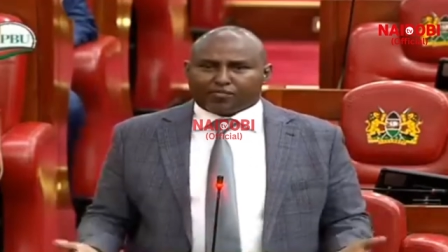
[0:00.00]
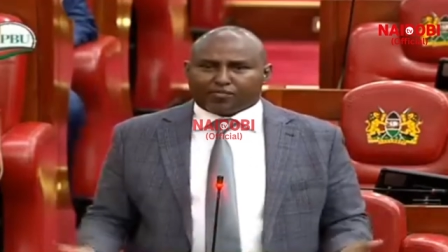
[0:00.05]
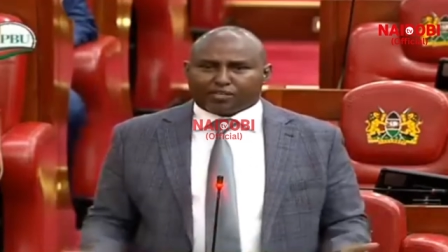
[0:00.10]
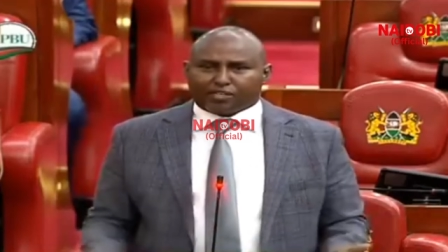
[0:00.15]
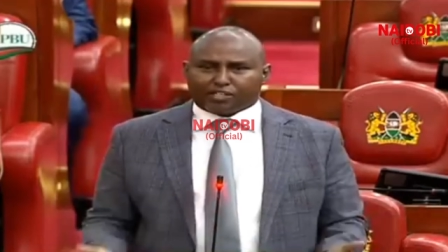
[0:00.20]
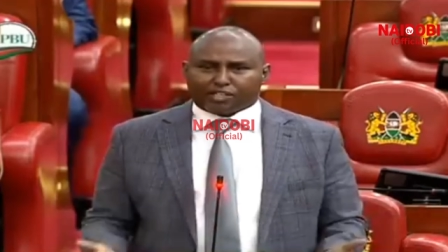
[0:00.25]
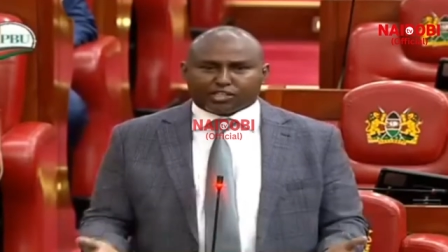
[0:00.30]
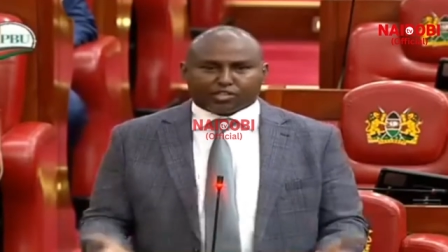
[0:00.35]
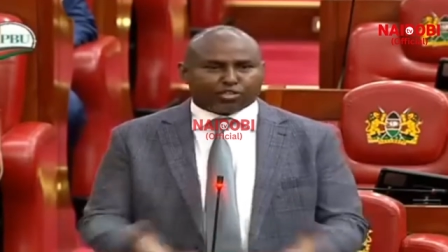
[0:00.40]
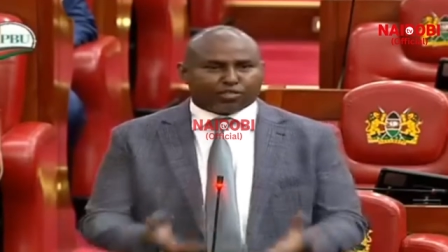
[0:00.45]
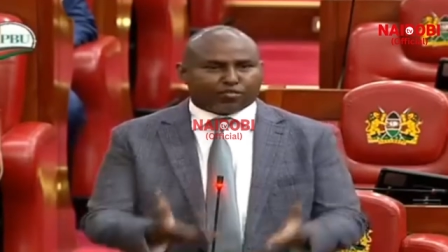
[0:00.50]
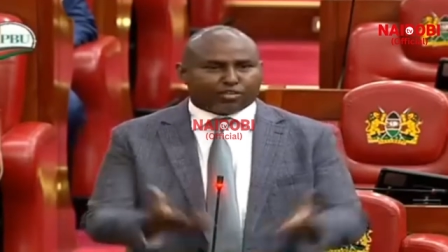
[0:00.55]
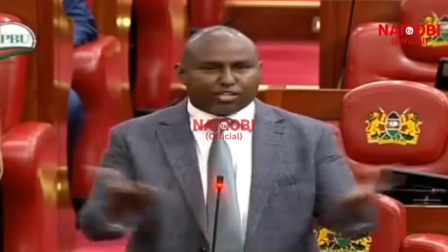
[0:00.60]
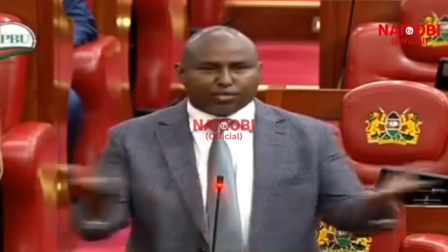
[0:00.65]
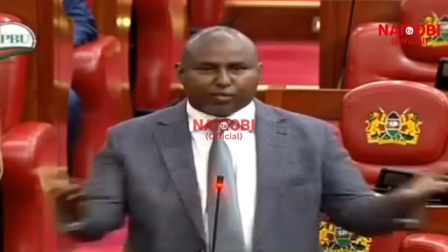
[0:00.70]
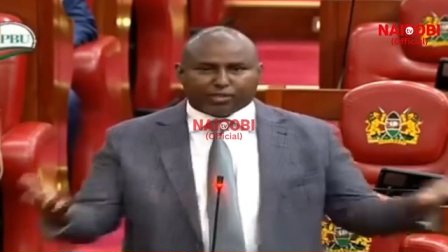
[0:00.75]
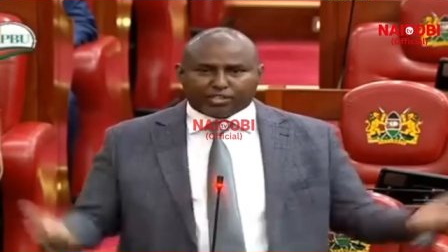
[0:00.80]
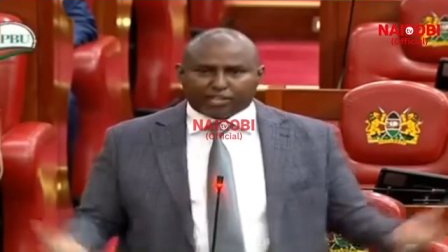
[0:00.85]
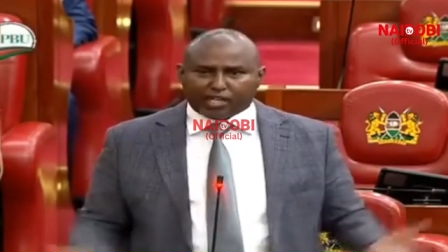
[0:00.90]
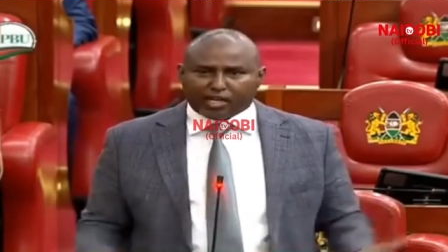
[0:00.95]
invitation of
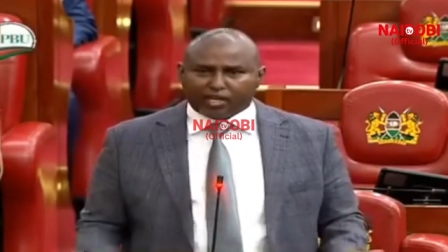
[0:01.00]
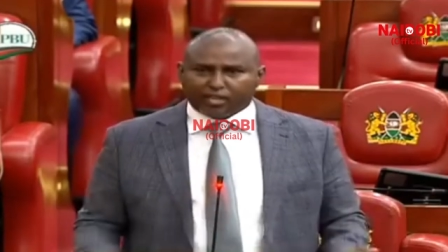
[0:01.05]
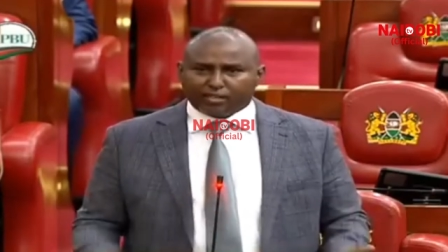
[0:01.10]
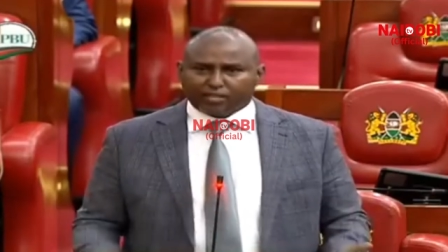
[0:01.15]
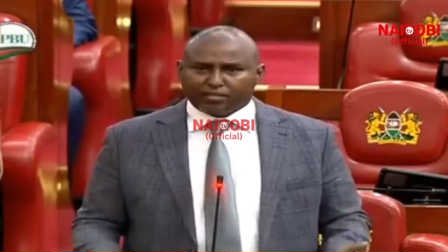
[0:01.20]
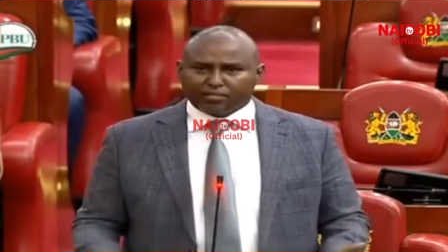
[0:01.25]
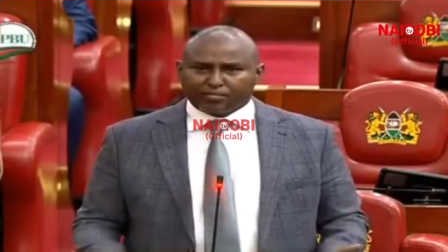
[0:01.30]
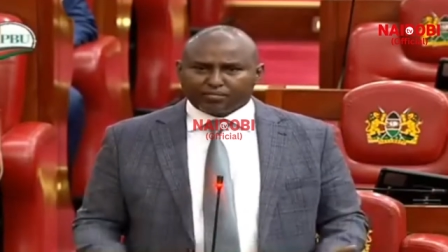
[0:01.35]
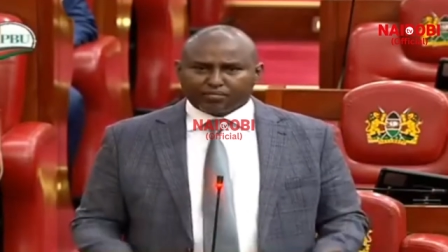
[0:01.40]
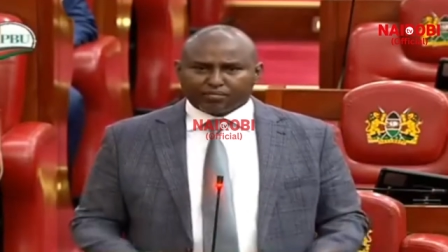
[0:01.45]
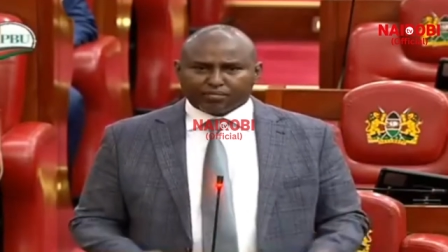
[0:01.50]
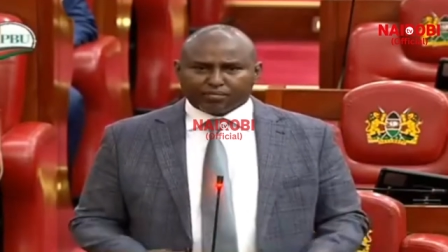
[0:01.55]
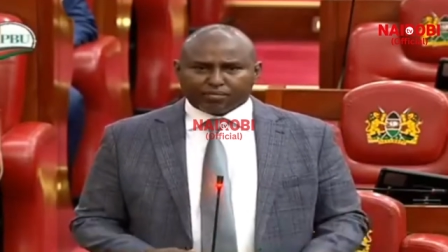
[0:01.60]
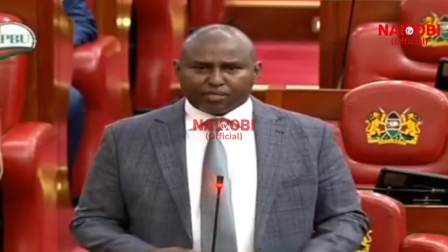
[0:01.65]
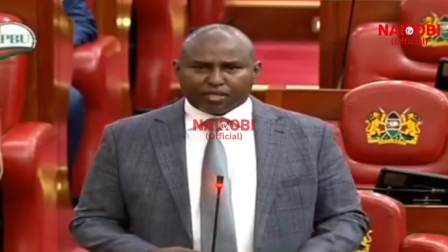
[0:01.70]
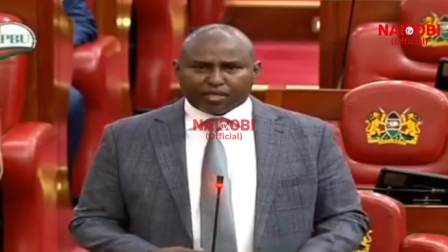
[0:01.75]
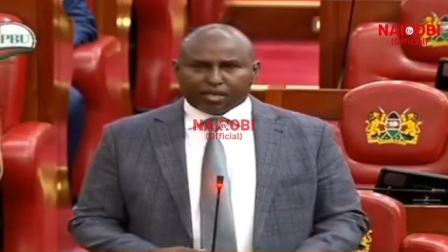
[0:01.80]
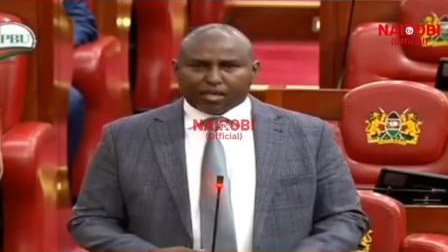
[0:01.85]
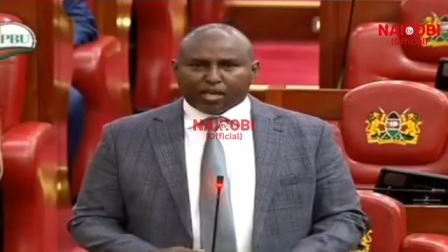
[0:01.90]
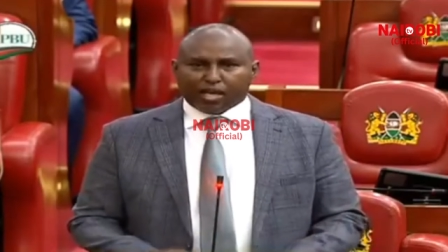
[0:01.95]
anyone here.
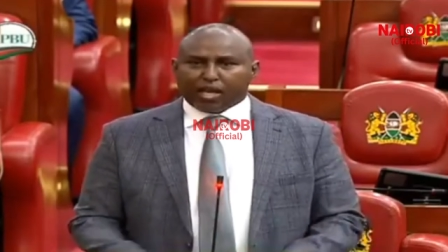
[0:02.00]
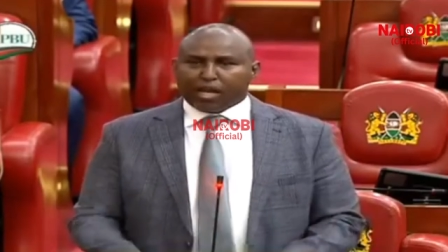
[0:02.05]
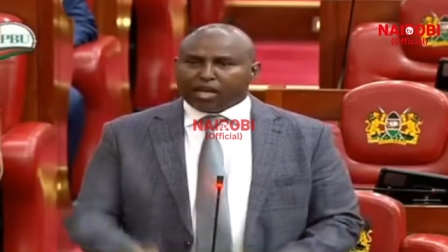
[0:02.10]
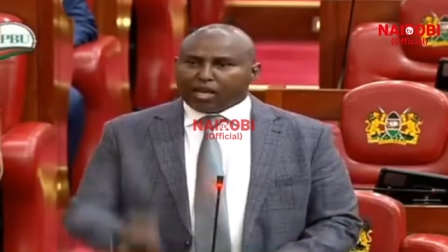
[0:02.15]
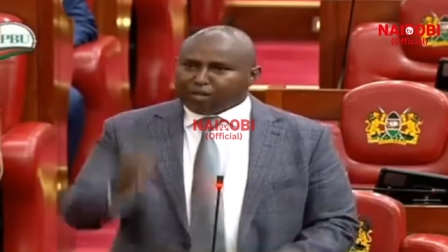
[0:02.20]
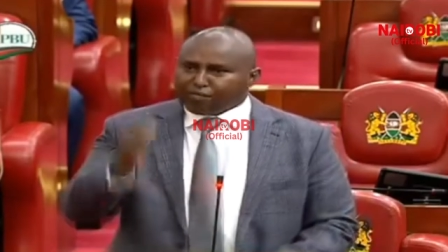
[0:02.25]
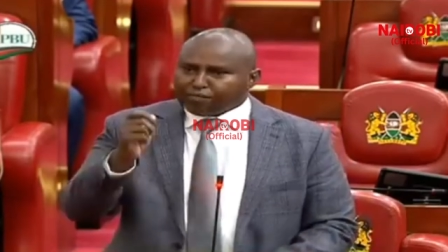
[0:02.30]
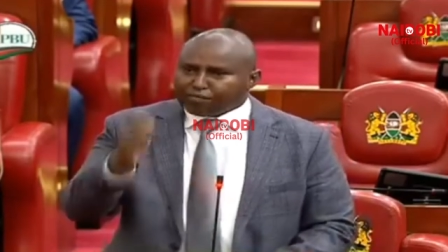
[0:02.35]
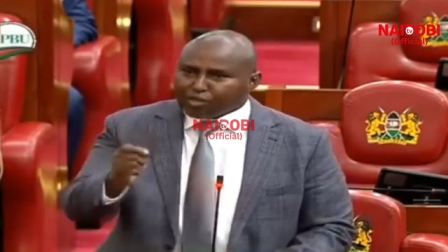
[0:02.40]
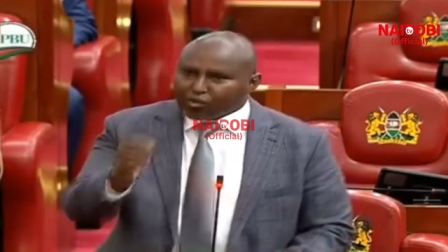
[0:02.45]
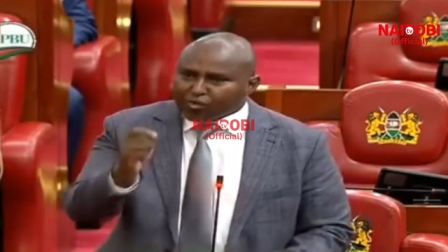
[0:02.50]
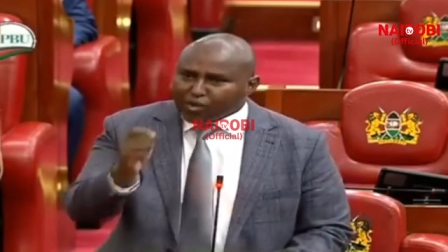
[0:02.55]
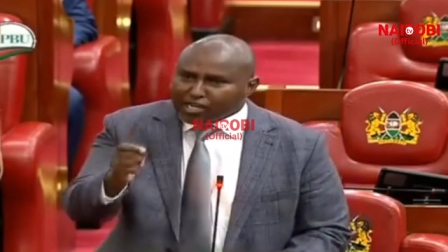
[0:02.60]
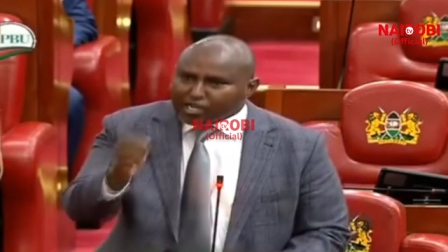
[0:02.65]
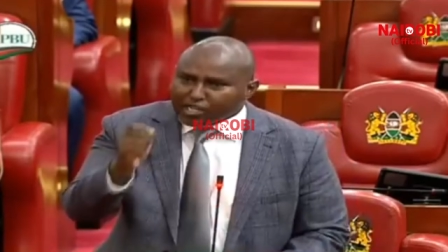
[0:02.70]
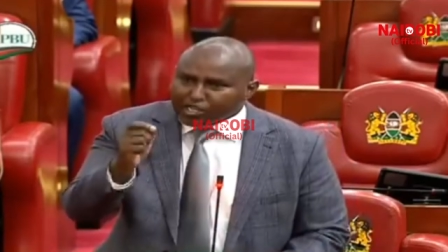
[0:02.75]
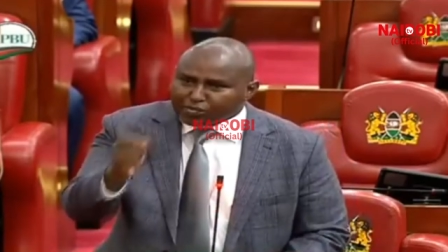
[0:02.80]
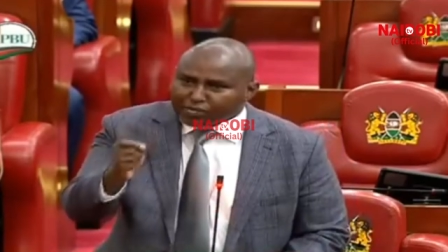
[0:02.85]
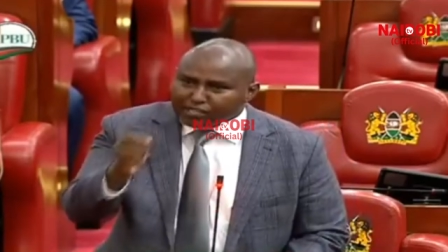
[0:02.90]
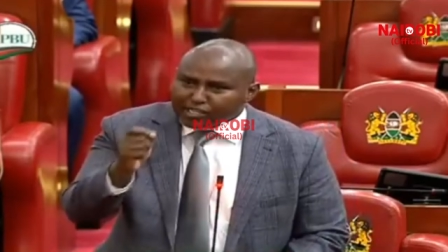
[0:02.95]
Everyone
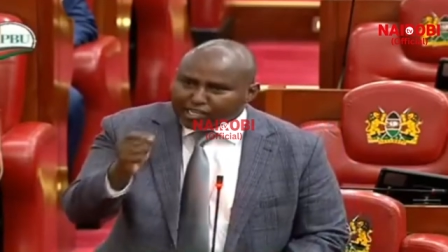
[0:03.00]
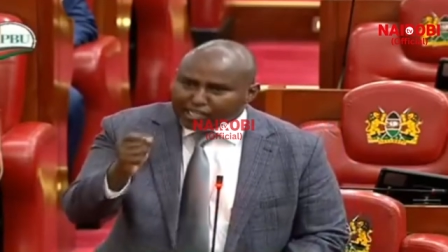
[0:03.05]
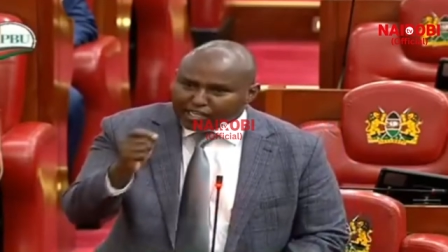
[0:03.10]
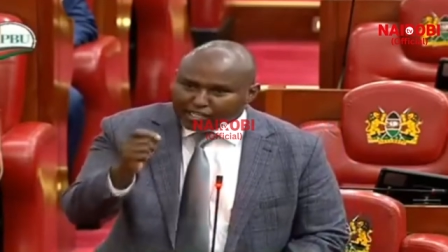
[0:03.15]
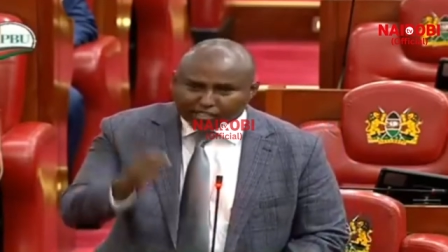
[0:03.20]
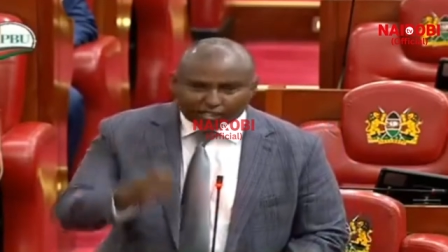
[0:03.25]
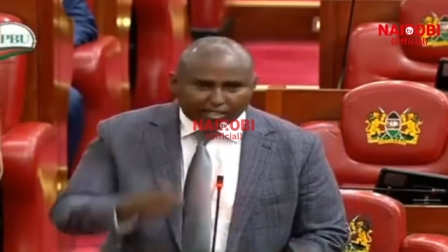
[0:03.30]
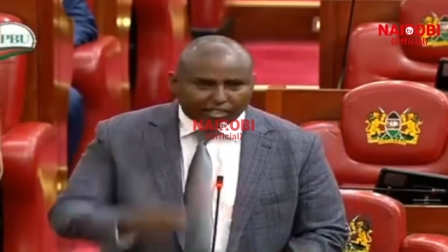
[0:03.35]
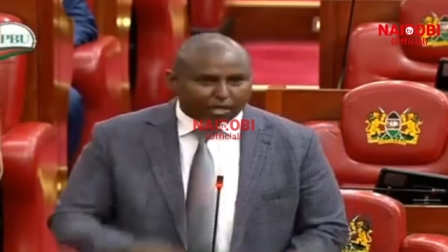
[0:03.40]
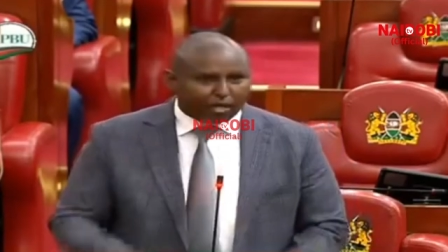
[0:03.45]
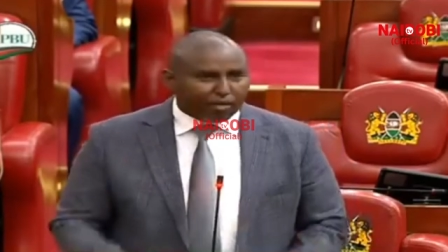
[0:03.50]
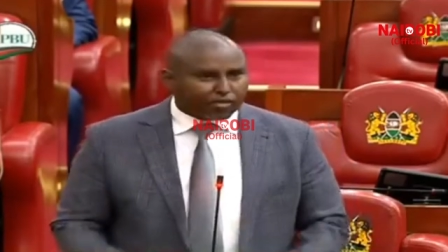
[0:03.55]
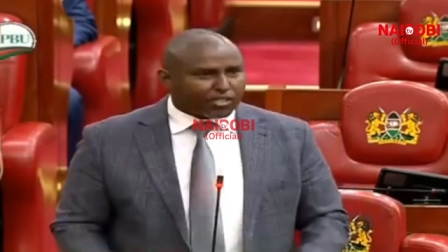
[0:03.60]
has been elected.